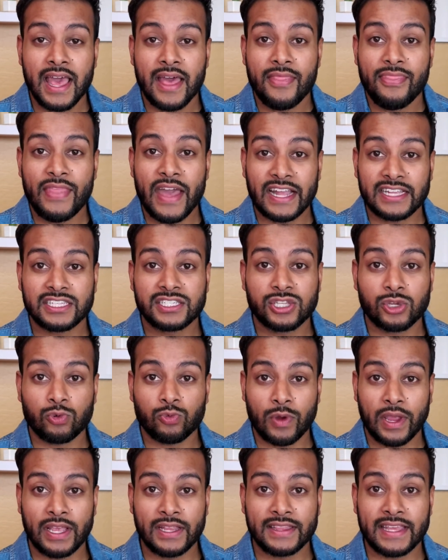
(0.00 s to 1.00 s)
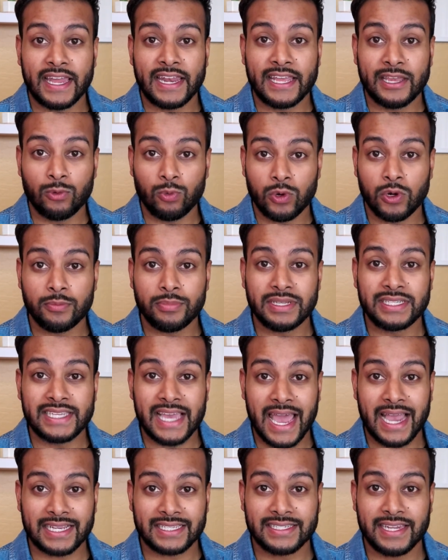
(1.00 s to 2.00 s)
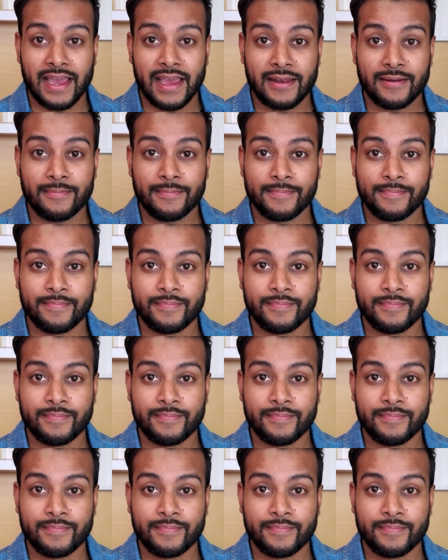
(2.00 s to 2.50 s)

that's the rate that it will be taxed at.